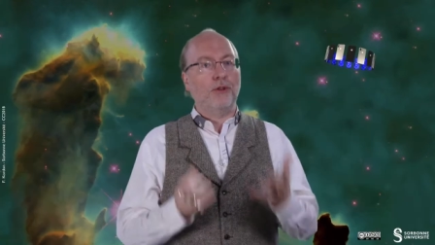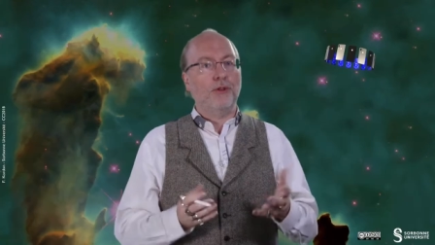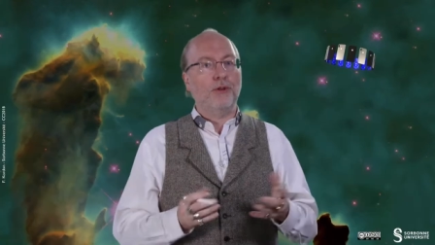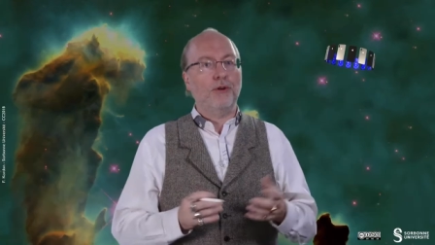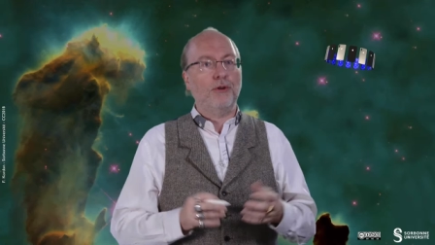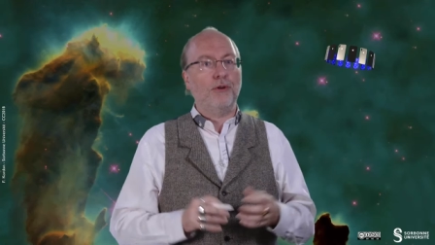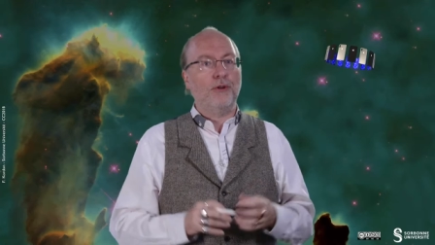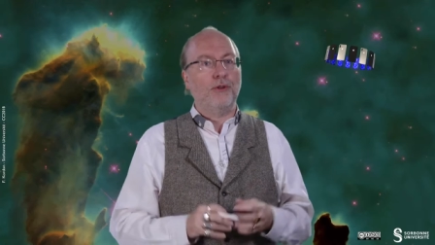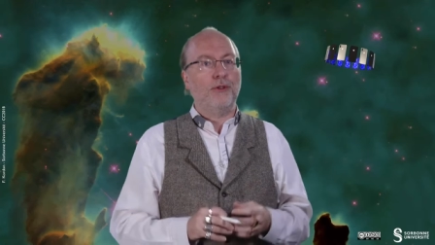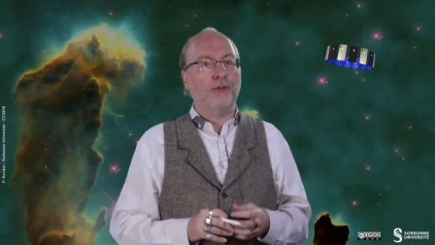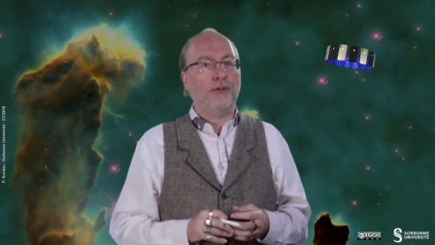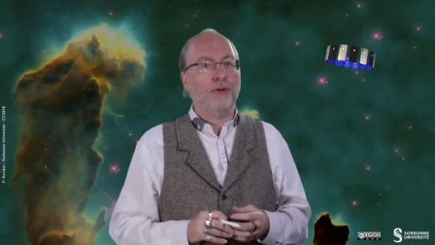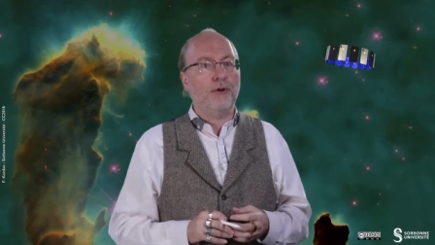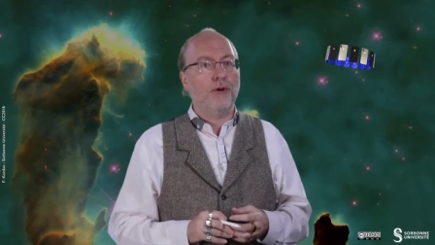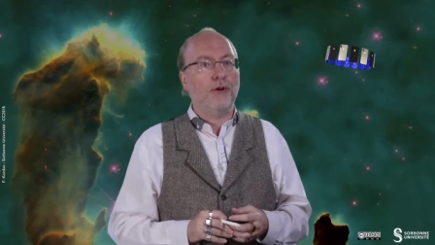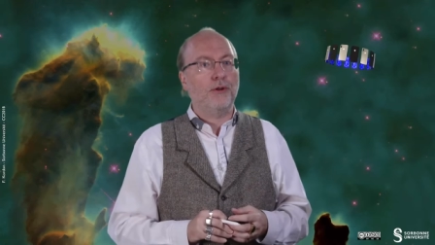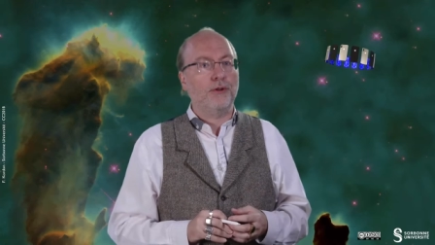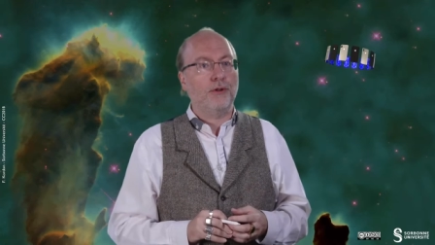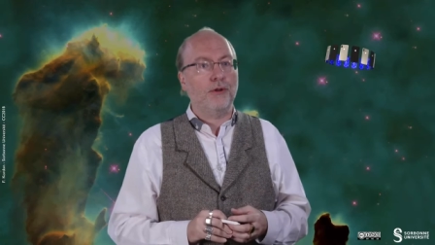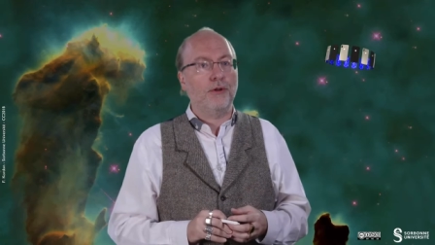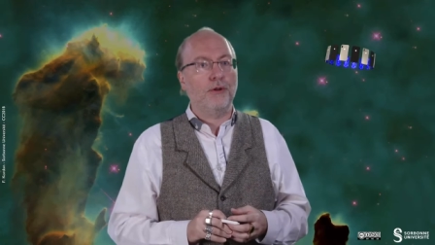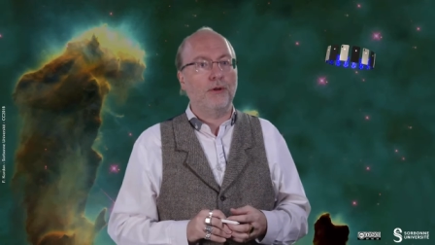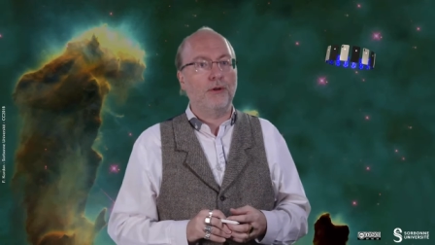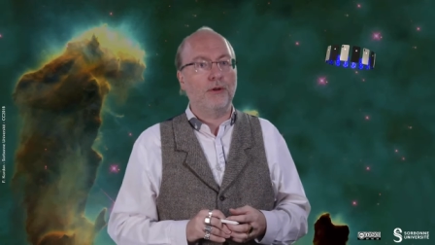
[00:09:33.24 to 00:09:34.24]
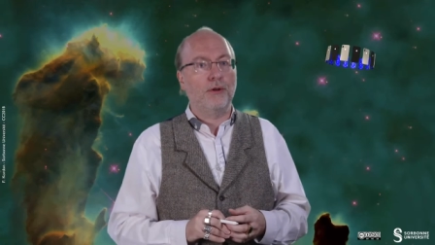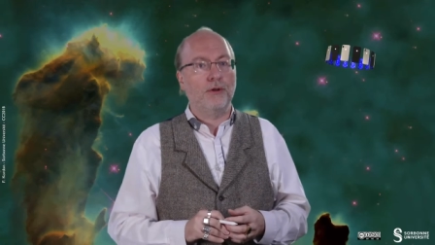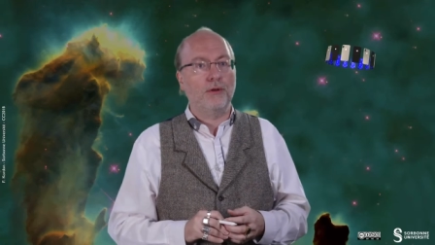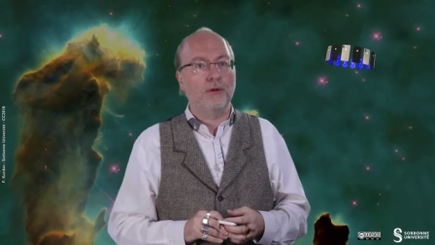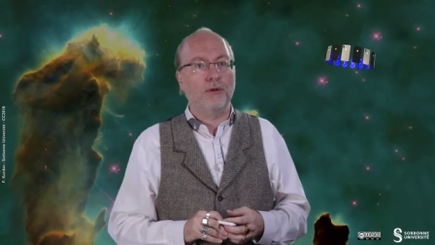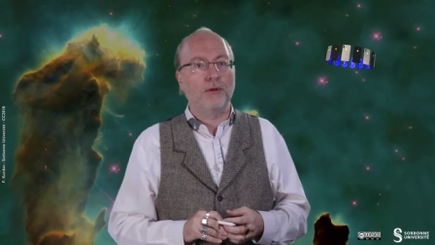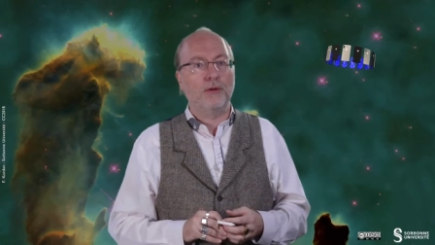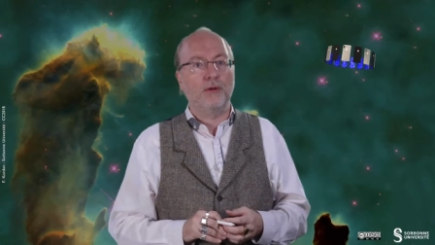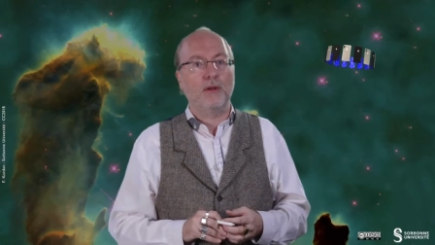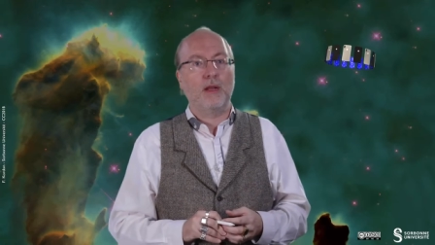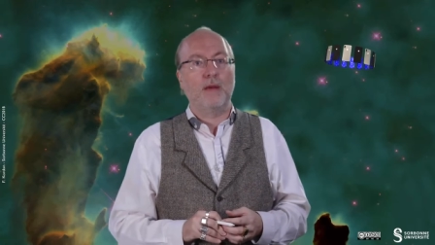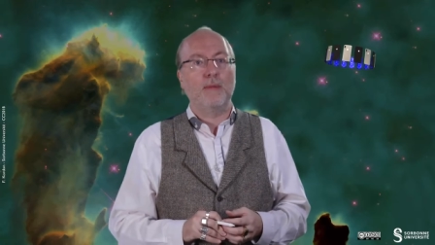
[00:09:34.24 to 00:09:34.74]
the third
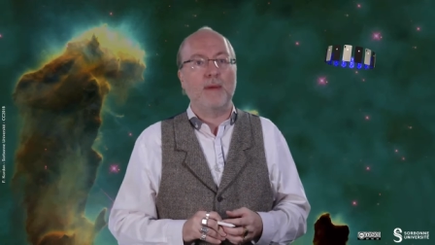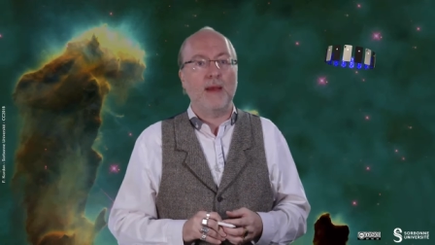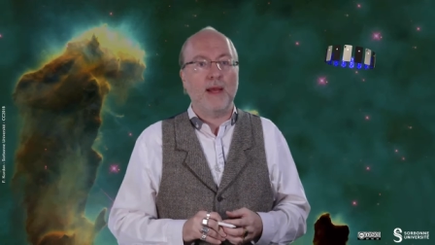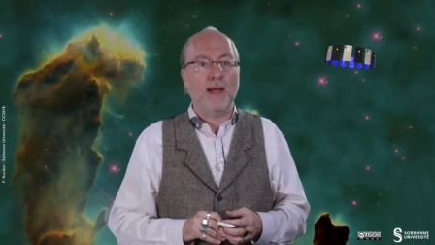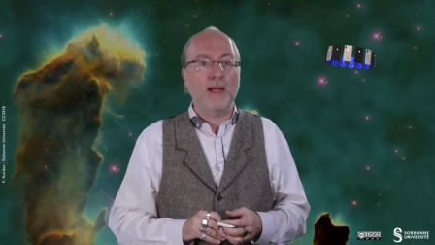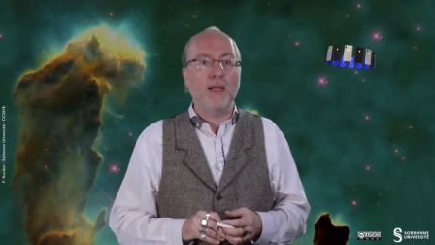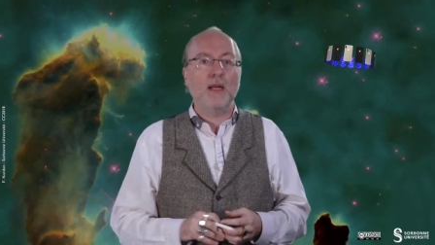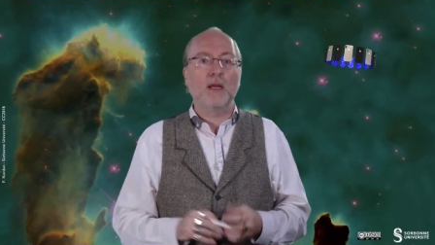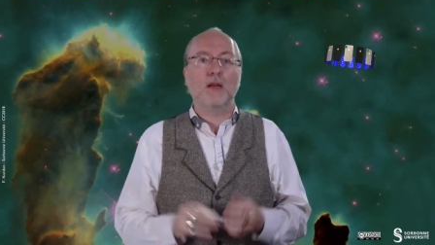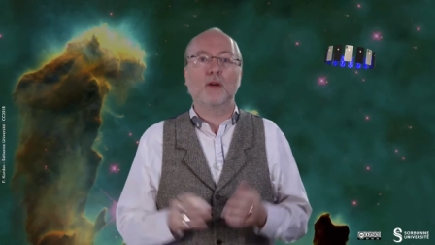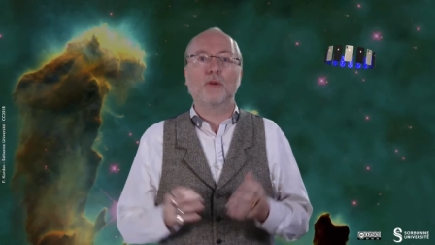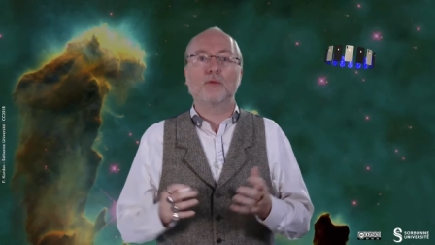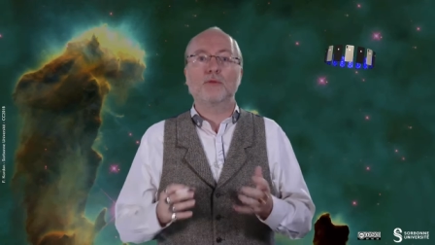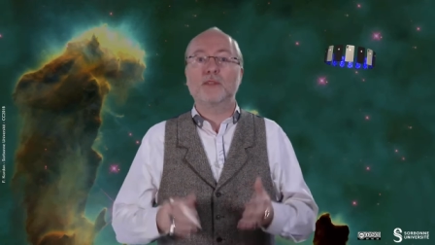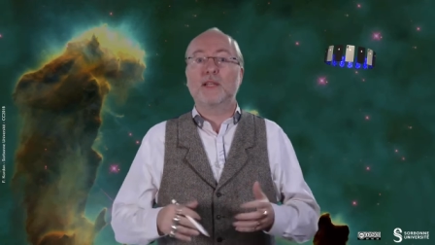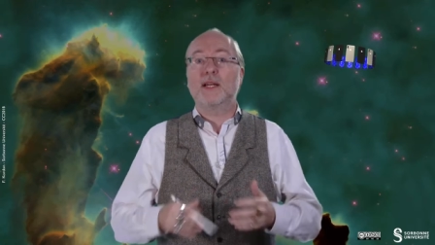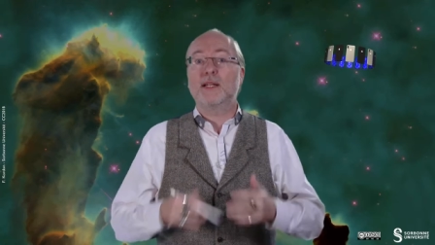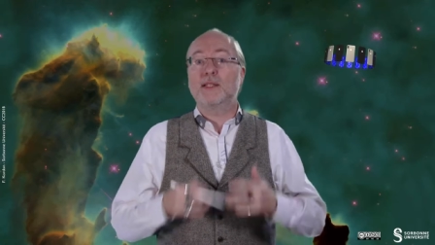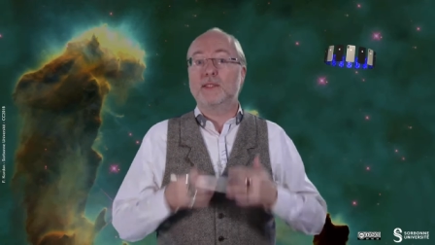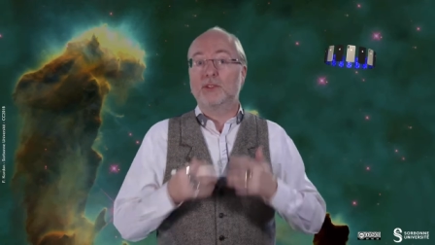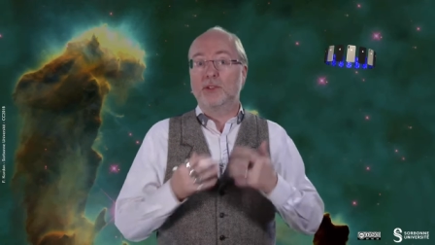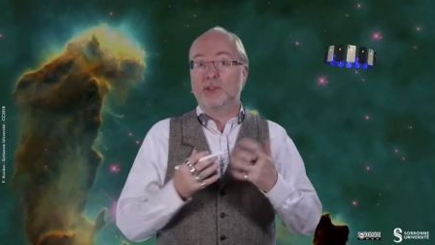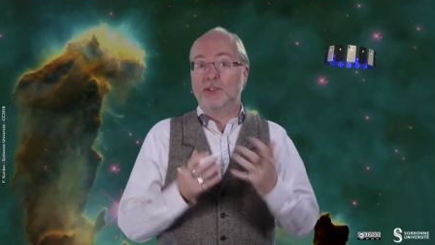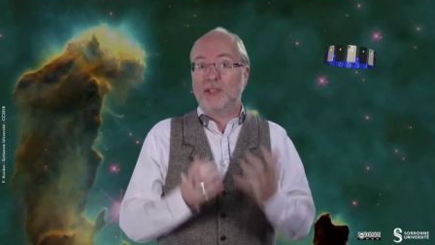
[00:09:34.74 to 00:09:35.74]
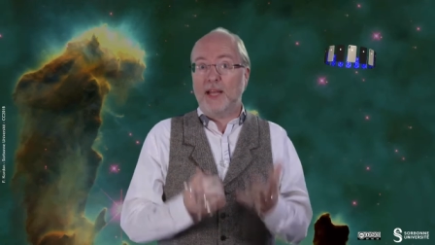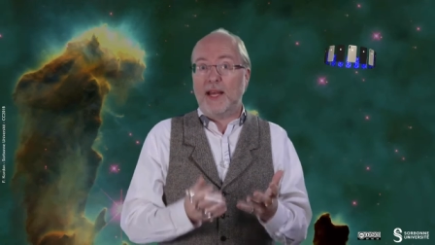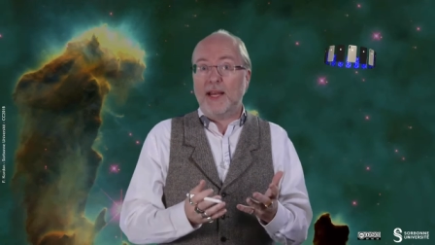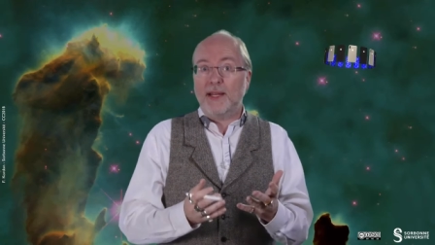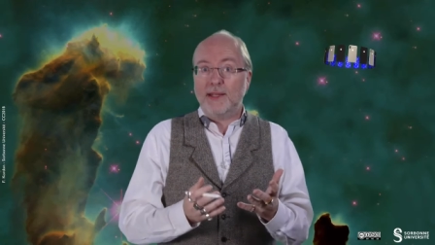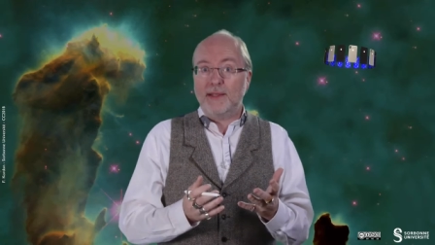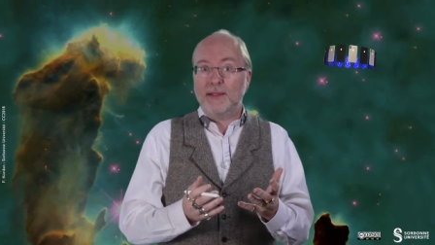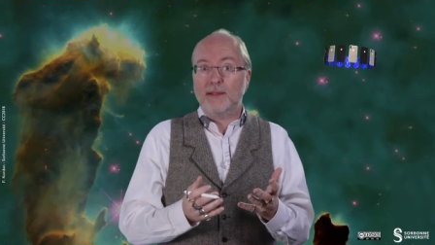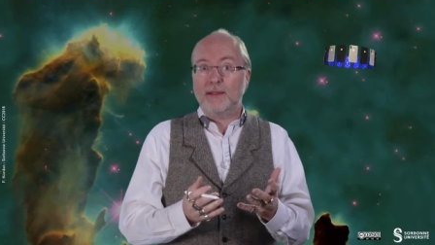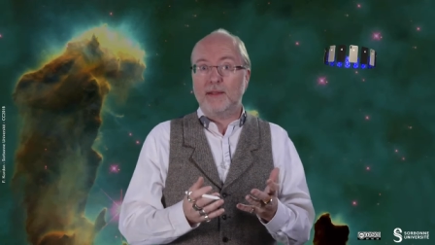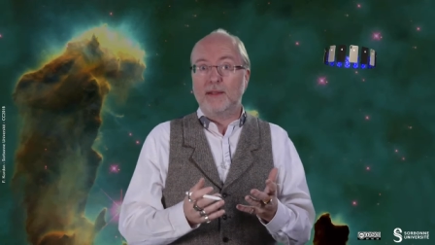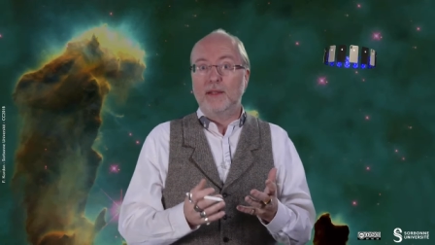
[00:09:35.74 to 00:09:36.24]
uh, label contains the
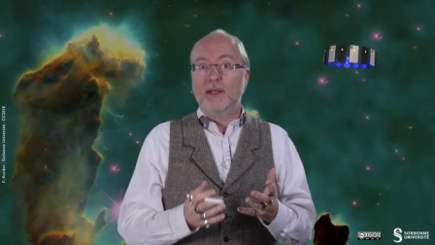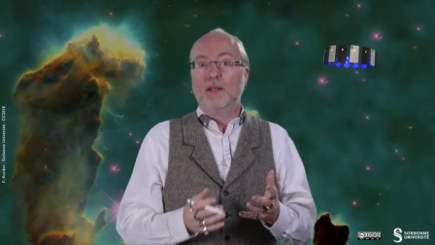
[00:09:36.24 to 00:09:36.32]
date,